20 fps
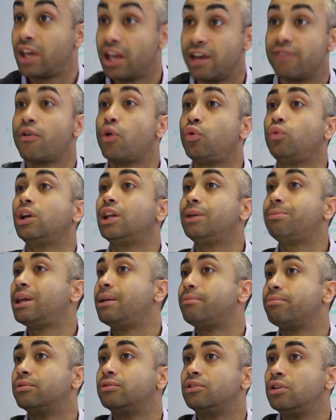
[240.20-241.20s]
If only
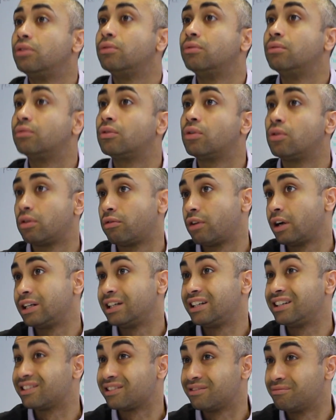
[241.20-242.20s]
people knew caller
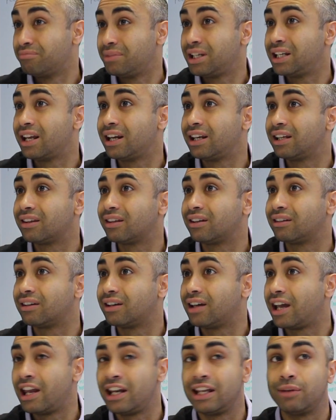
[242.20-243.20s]
ID doesn't mean anything,
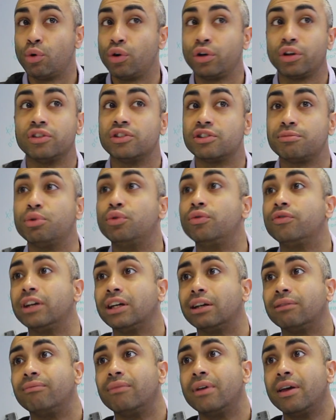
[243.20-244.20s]
anyone can spoof it.